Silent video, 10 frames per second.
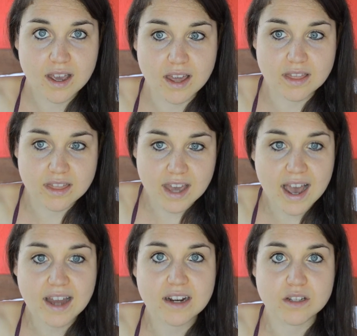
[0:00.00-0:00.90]
And
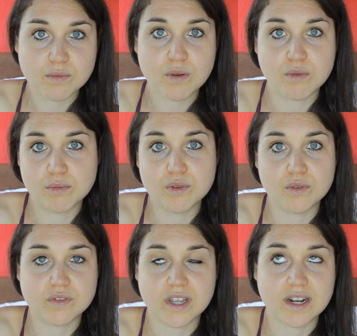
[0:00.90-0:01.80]
that is what
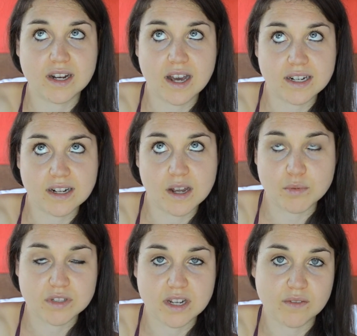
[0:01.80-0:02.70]
removes like
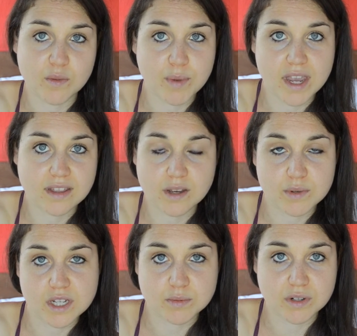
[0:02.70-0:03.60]
99% of the pain that
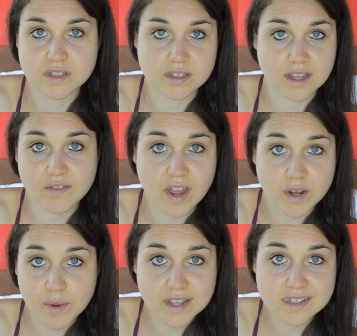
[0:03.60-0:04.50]
we experience in life,
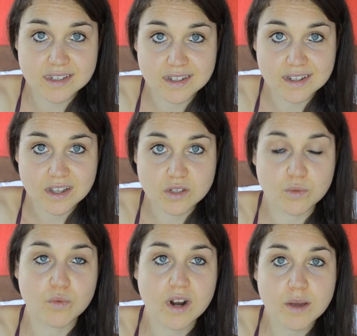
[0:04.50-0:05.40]
anyways. So
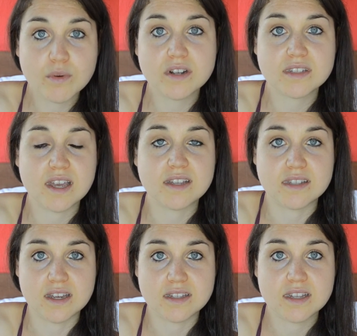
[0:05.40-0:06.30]
what I want to say is
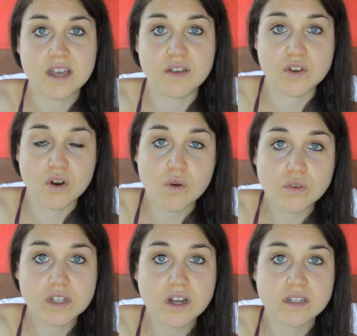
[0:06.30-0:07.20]
this: if you're
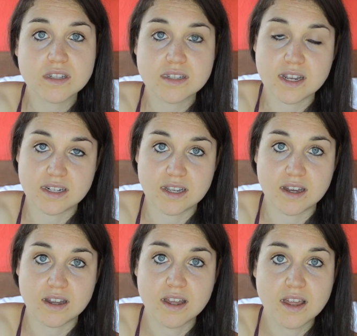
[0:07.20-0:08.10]
holding on to this
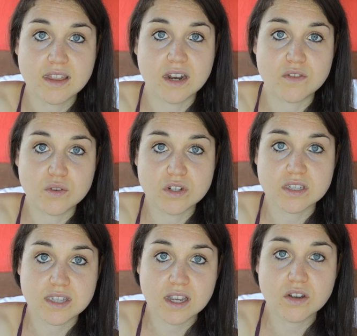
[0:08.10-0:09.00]
idea that if you
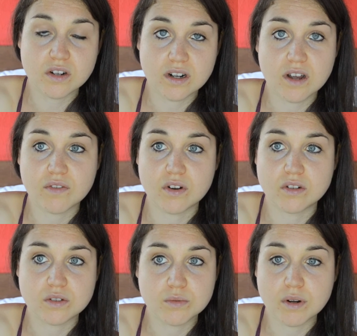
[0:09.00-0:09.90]
just think good enough or
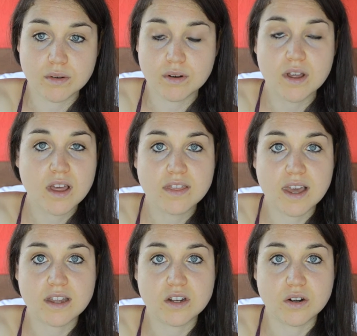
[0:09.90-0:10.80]
do whatever,
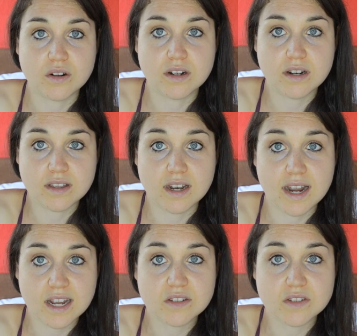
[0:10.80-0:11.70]
that your that
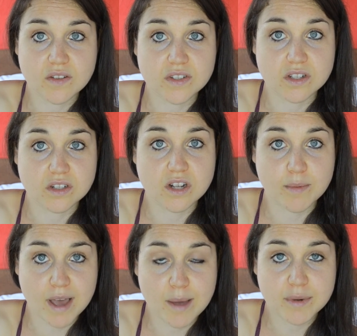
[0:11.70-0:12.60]
negative stuff is going to
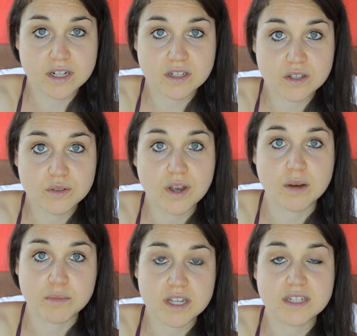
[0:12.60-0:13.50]
stop happening to you,
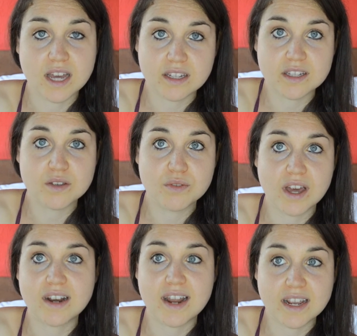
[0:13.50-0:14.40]
and me telling you
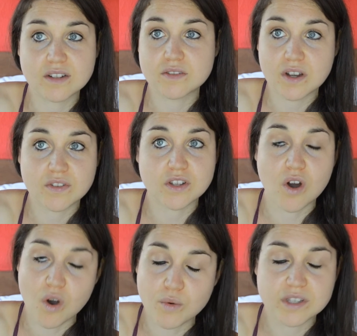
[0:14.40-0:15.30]
that negative stuff is
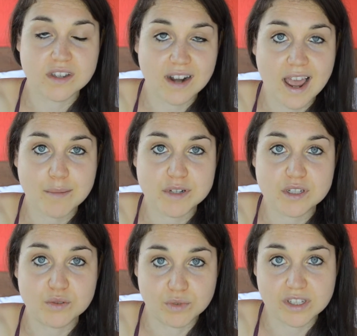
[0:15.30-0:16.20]
always going to happen to
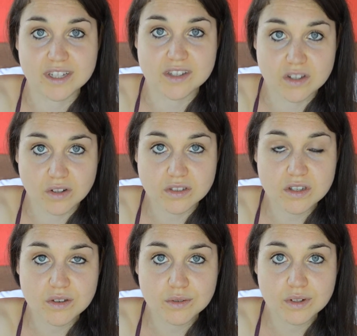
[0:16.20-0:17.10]
you really insults
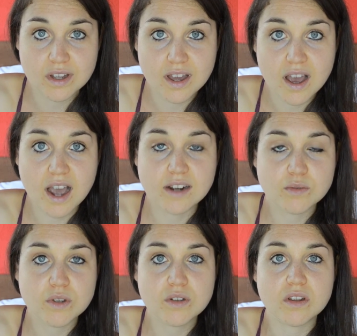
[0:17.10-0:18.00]
you. I just
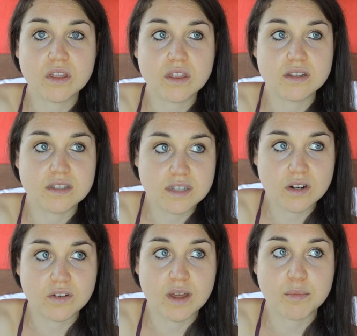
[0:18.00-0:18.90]
want you to
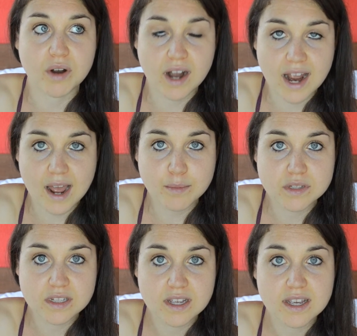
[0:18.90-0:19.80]
consider that perhaps
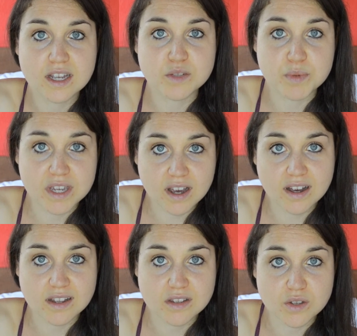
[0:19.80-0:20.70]
it's
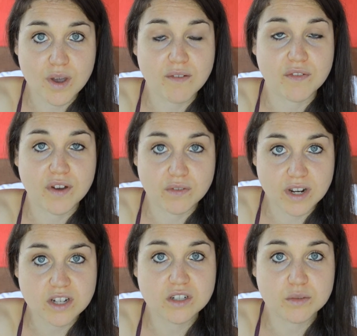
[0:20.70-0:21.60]
because you have a
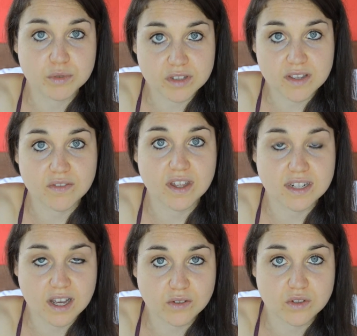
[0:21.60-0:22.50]
foundational belief that
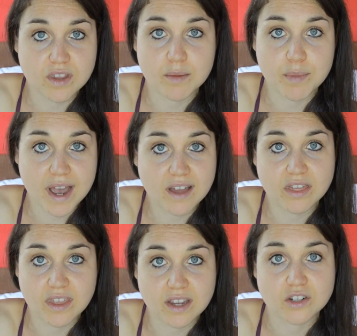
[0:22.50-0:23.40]
tells you that
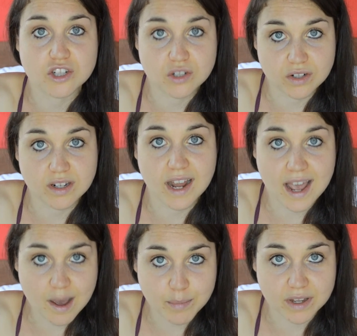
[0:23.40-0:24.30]
bad things shouldn't
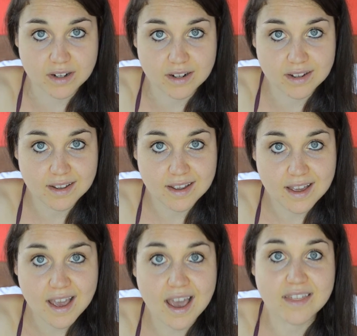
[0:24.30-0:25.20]
happen,
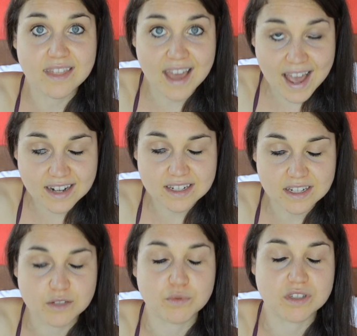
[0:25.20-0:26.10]
and that
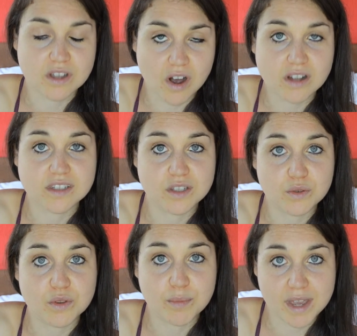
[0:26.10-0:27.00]
is what's causing
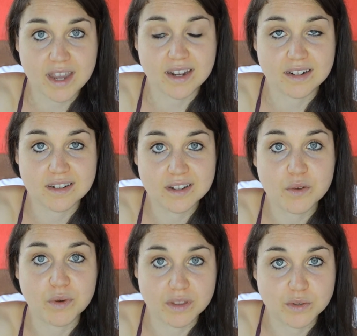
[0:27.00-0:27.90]
you the pain
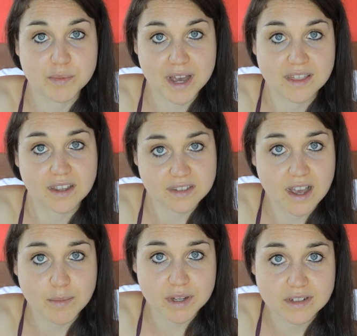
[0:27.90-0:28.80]
when those bad things
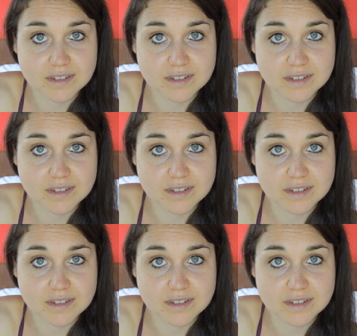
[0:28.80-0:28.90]
happen.